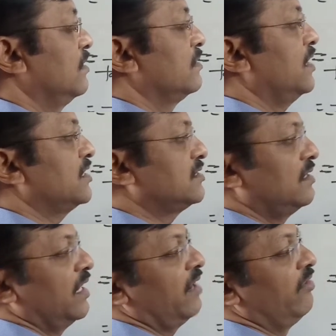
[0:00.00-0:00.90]
That's the
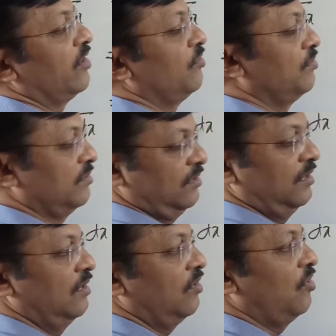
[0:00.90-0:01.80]
derivative
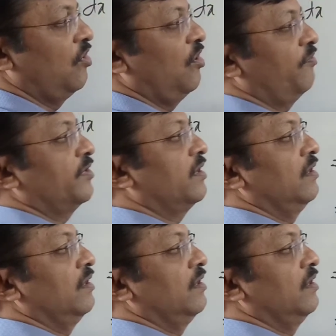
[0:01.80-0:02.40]
of